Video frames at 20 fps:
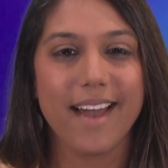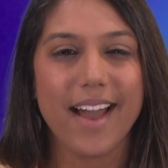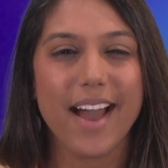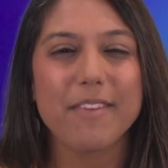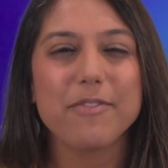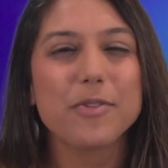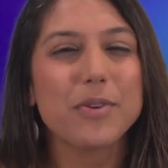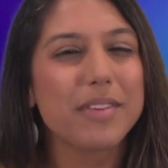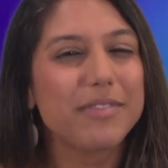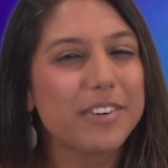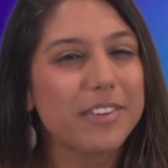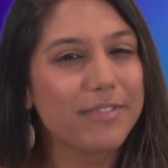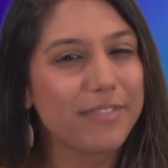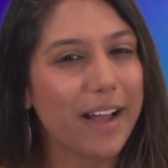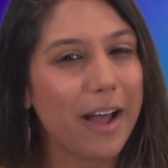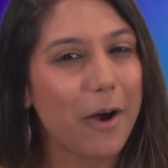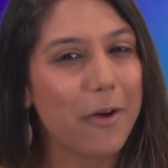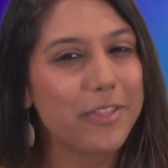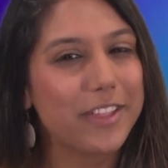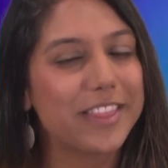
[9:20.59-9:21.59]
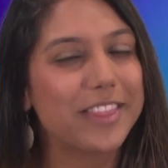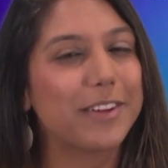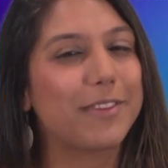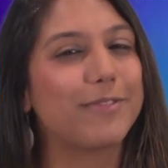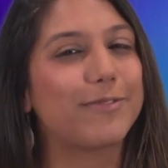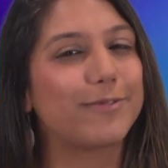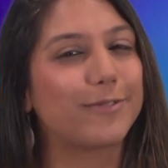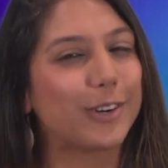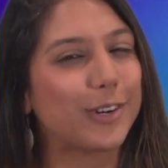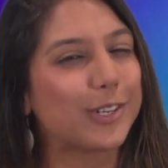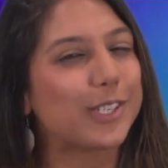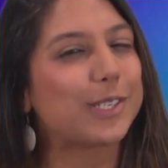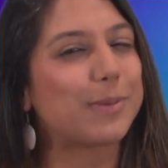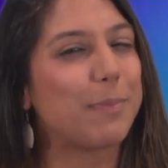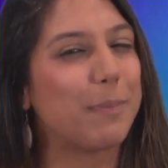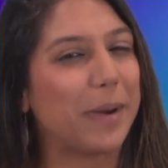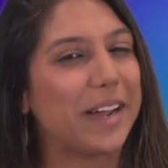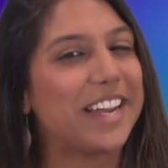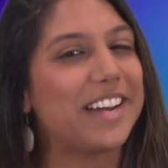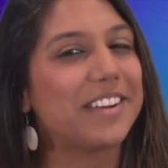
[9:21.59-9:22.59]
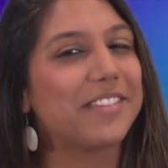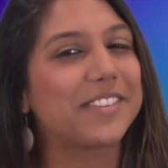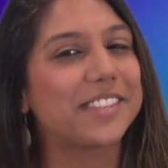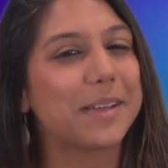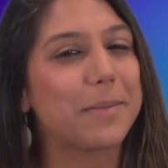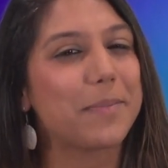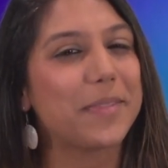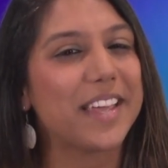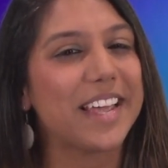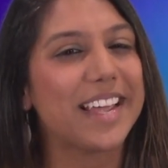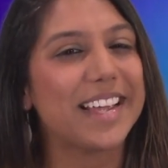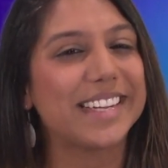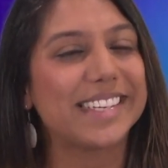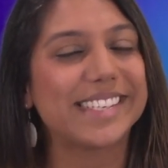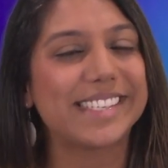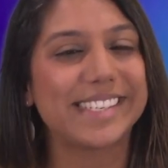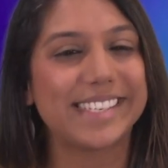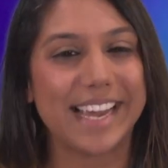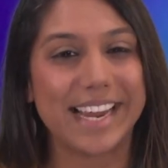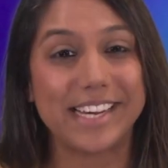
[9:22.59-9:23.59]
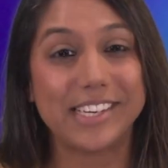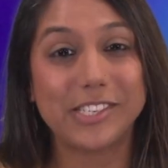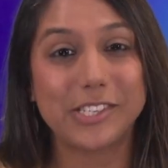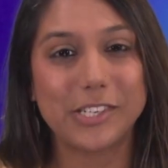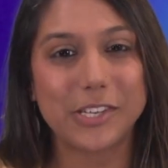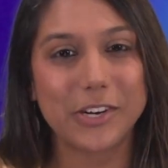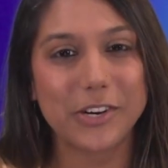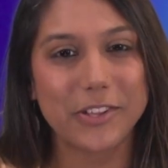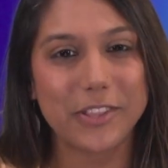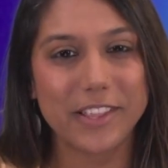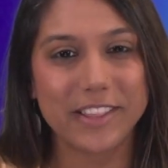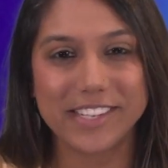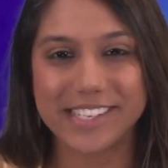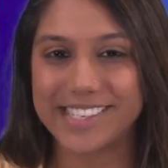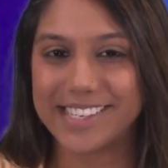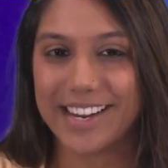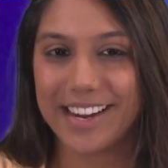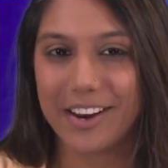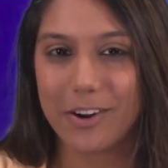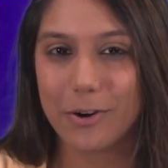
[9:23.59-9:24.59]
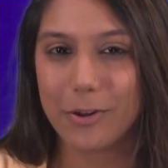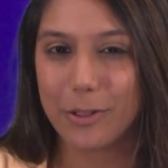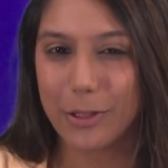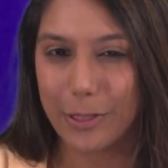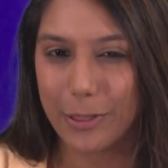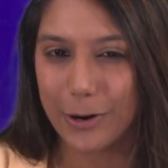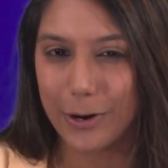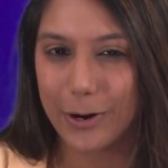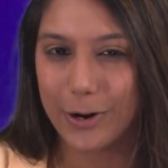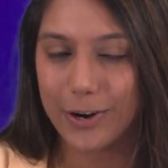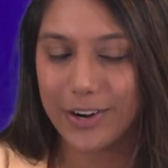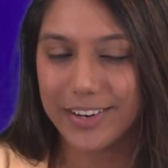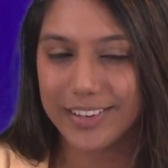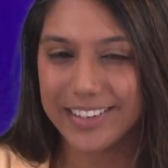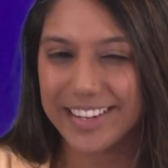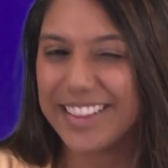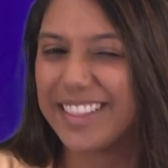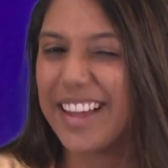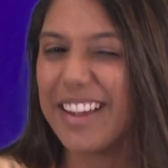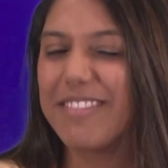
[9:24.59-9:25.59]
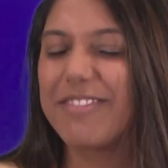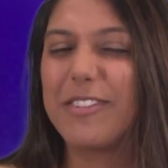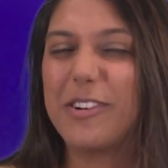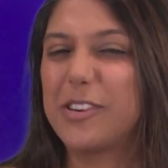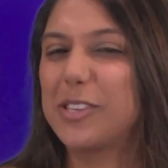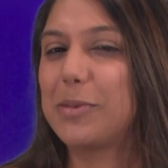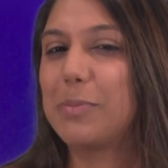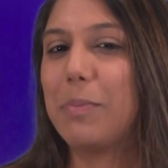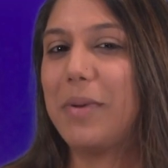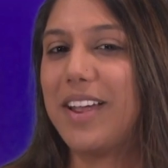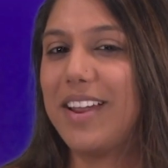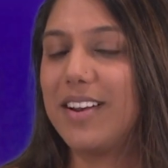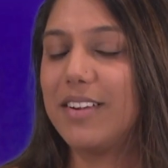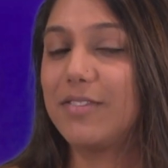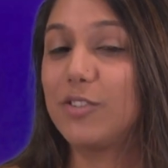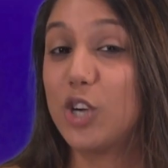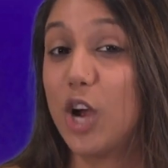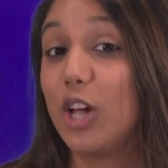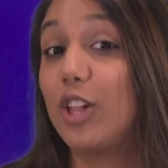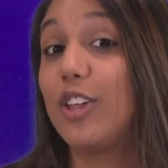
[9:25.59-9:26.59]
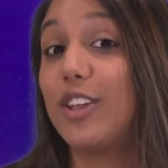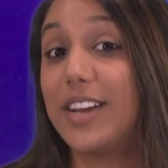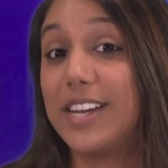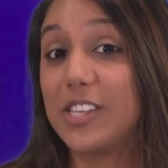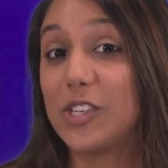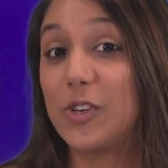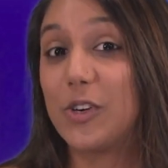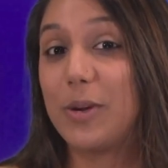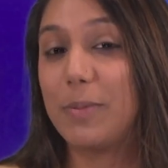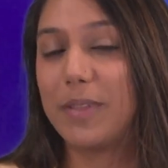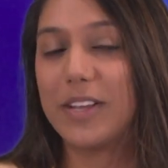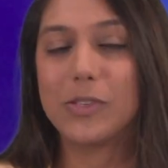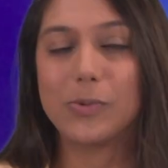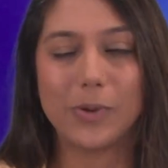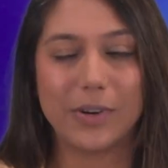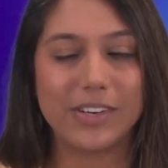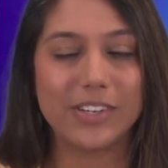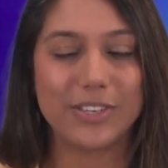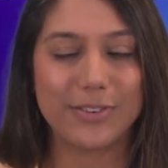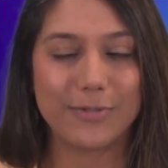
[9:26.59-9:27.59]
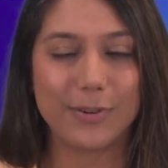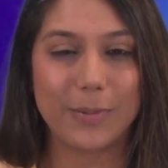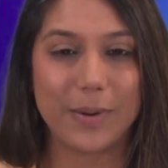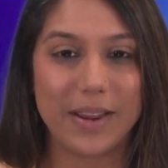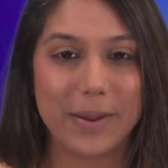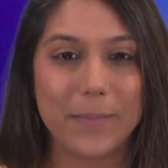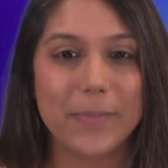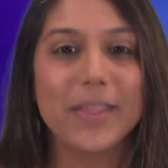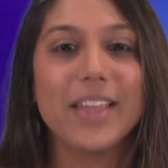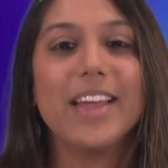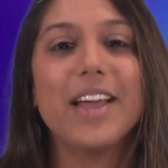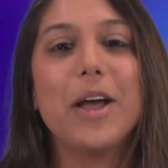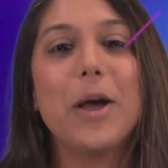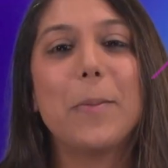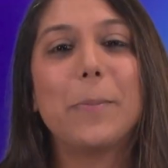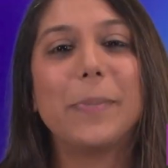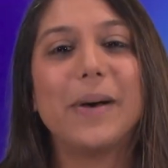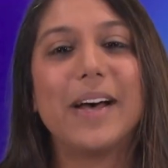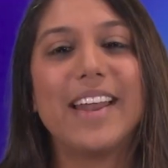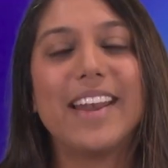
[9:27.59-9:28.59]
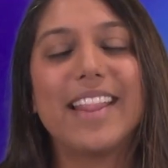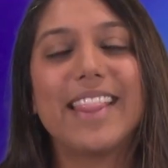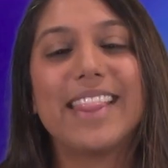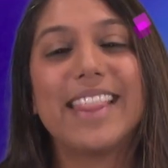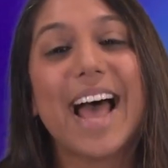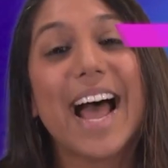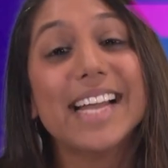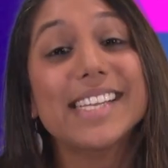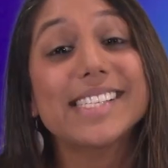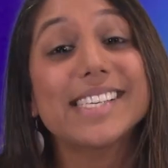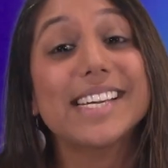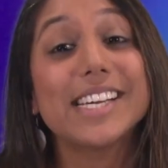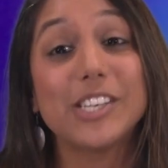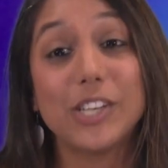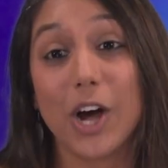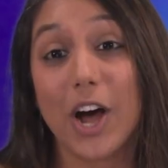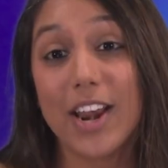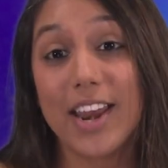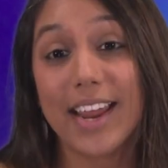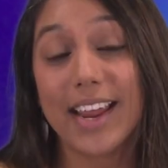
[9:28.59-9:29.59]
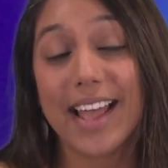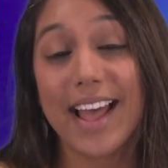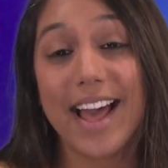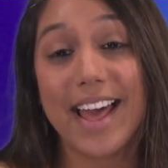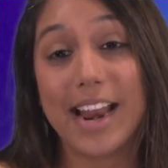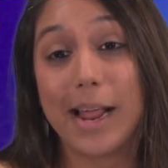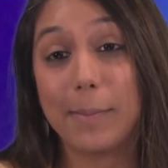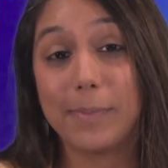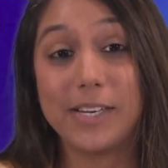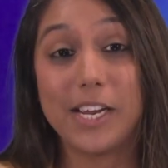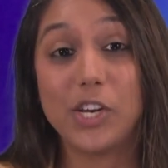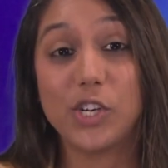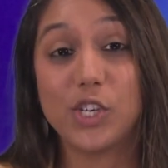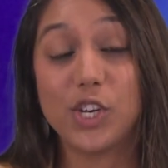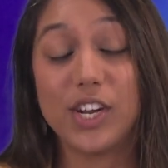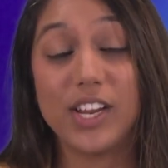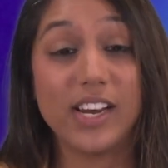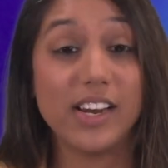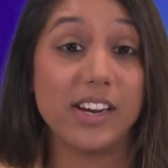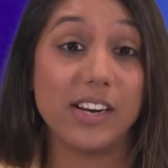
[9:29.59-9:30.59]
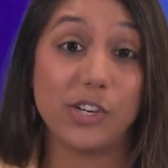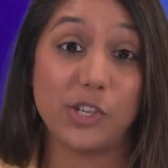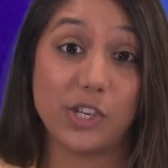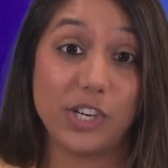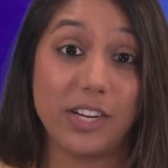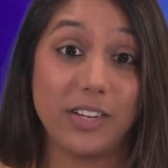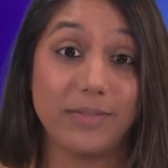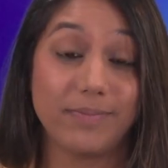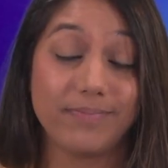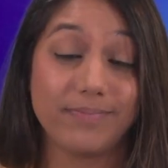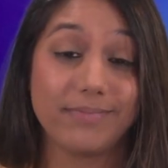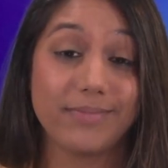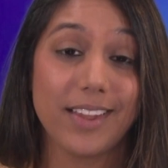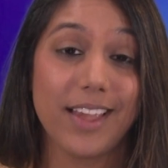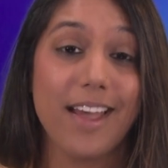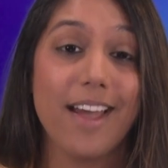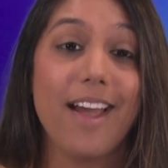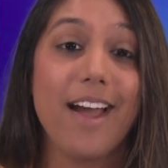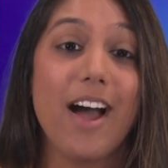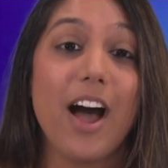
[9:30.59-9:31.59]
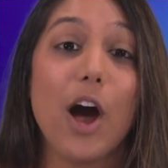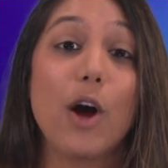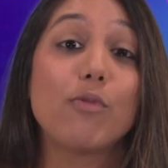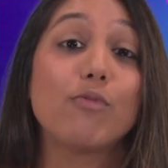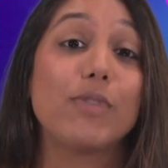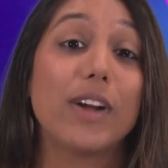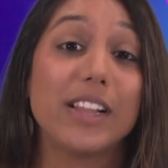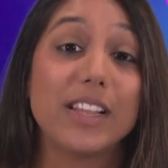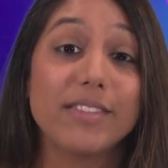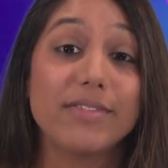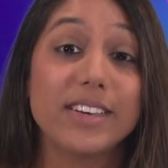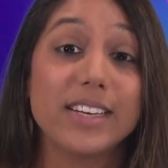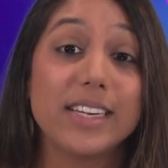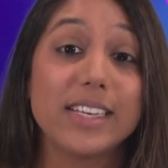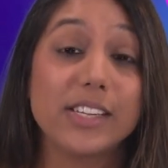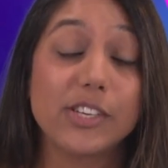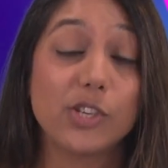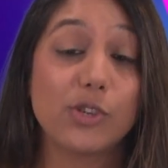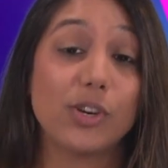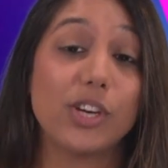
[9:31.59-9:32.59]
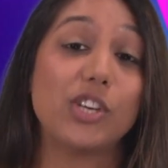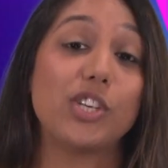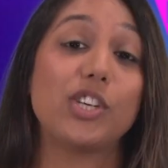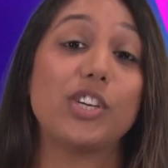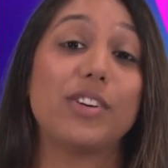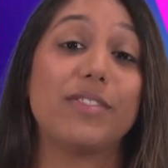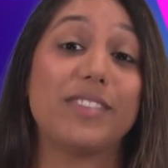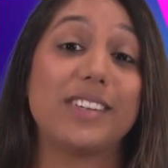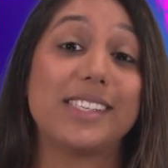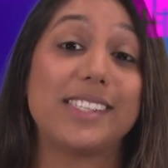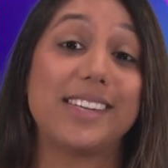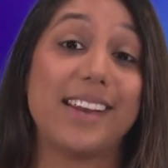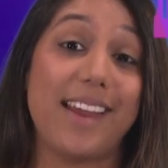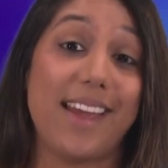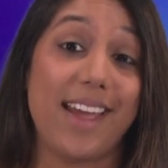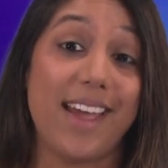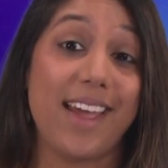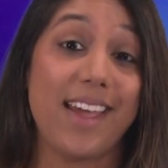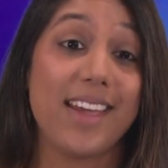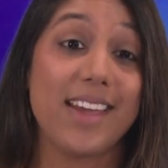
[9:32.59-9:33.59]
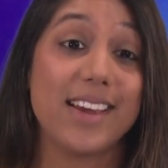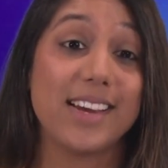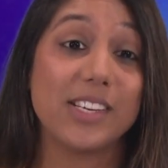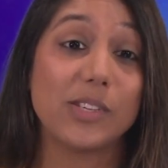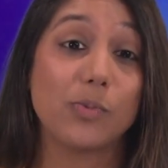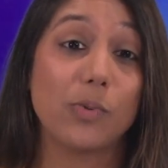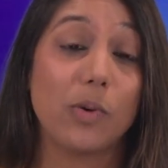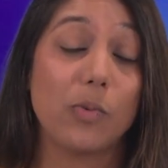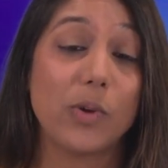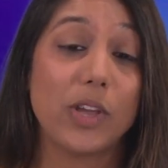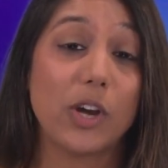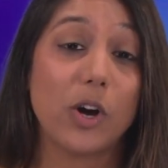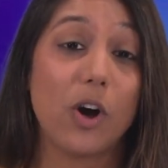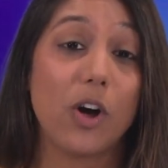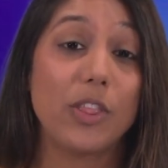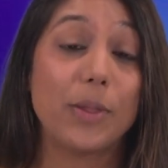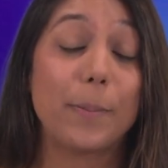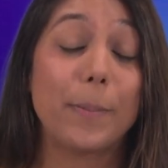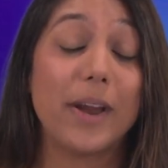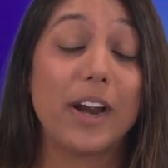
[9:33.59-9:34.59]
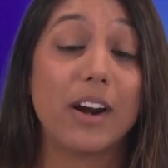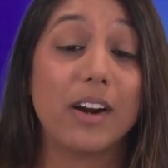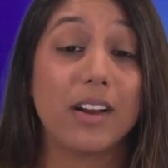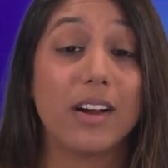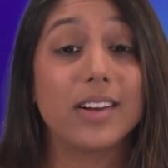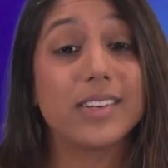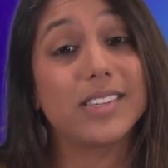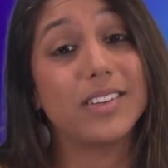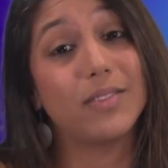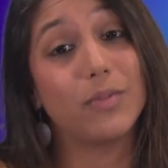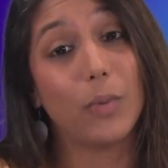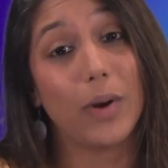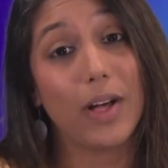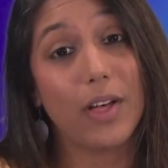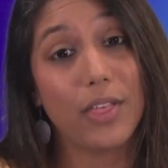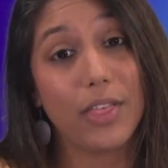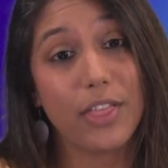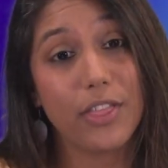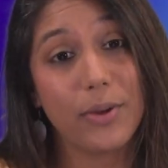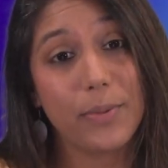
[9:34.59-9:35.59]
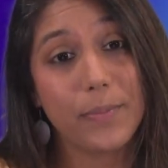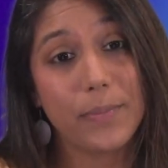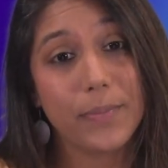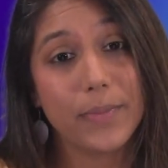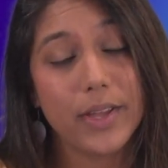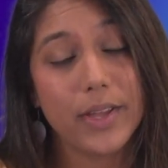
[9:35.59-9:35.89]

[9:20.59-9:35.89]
Have you ever found that the first bite of something is tastier than the second or the third? Like that first bite of chocolate ice cream, that's what it is for me. But that's hedonic adaptation in a nutshell. A relevant illustration of this today is what we call the paradox of wealth.